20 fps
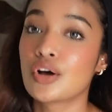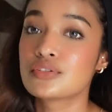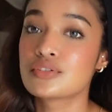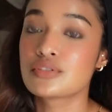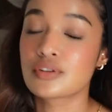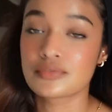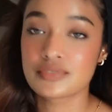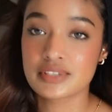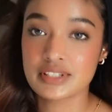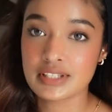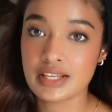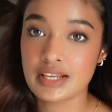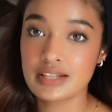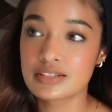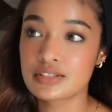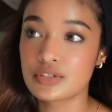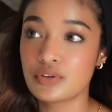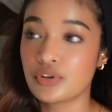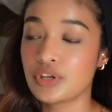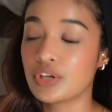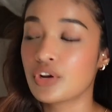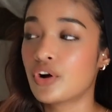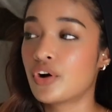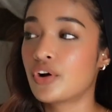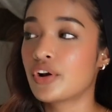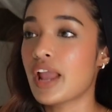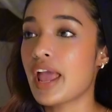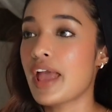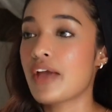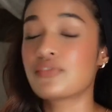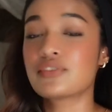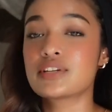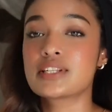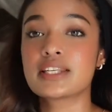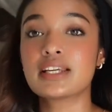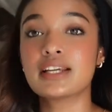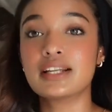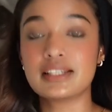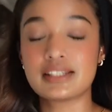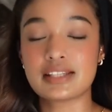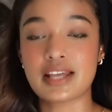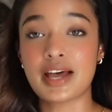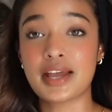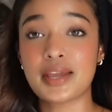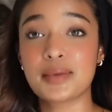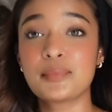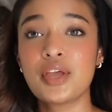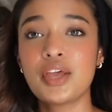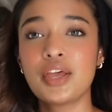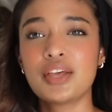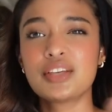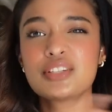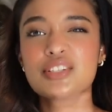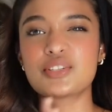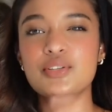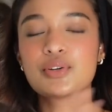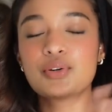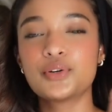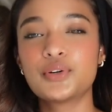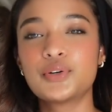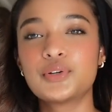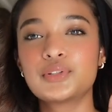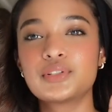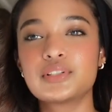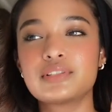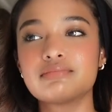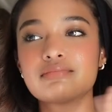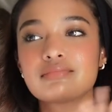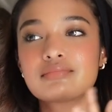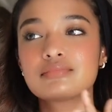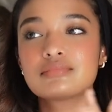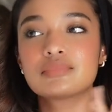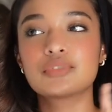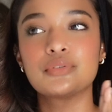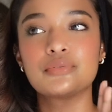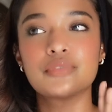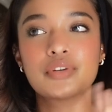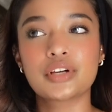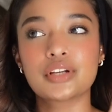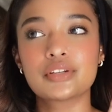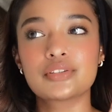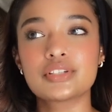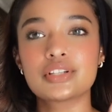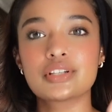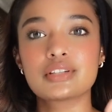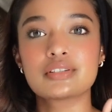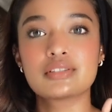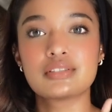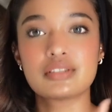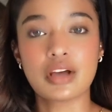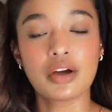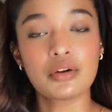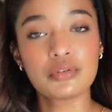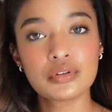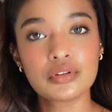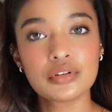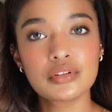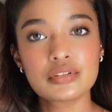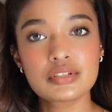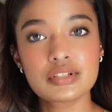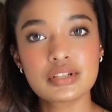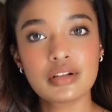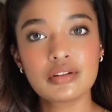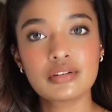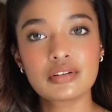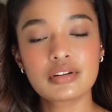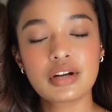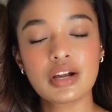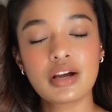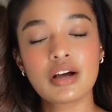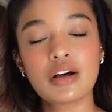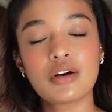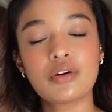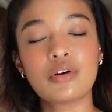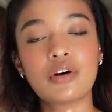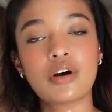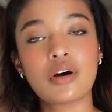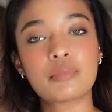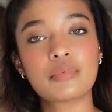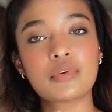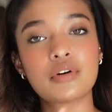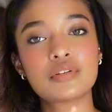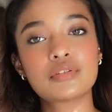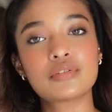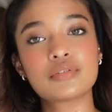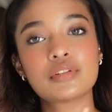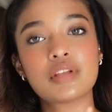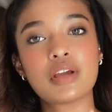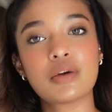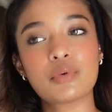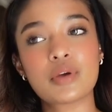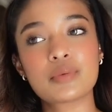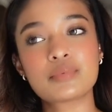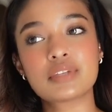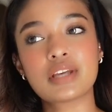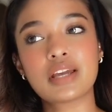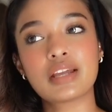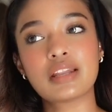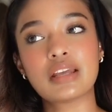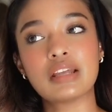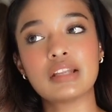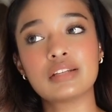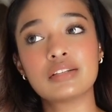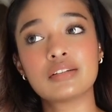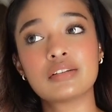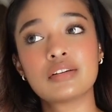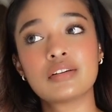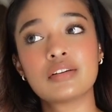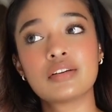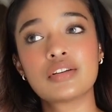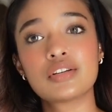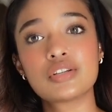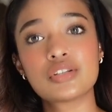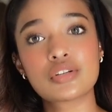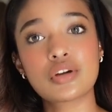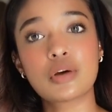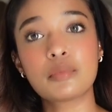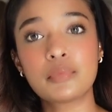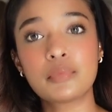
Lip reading: But definitely hop on because they have lots and lots of sales going on every single time. So don't forget to just download